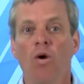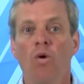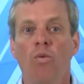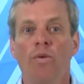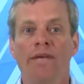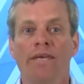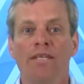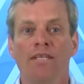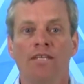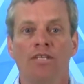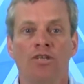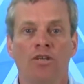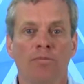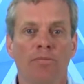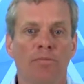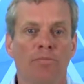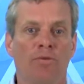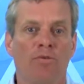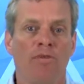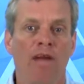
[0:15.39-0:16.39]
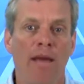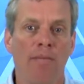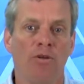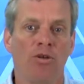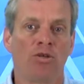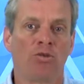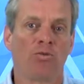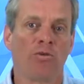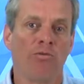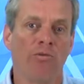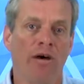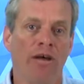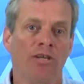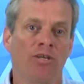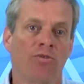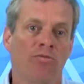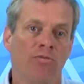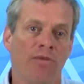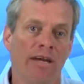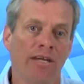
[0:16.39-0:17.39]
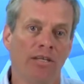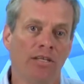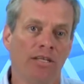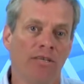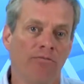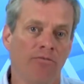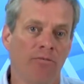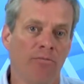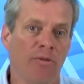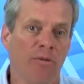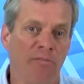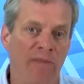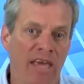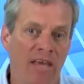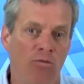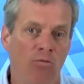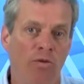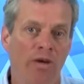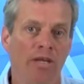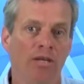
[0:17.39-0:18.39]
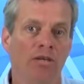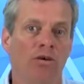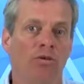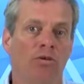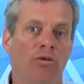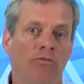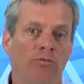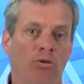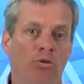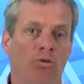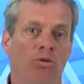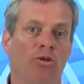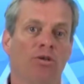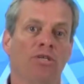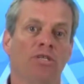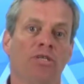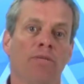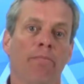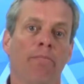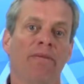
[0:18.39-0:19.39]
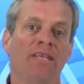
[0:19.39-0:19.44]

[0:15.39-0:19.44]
We can determine parameters we want directly from the main window, of course,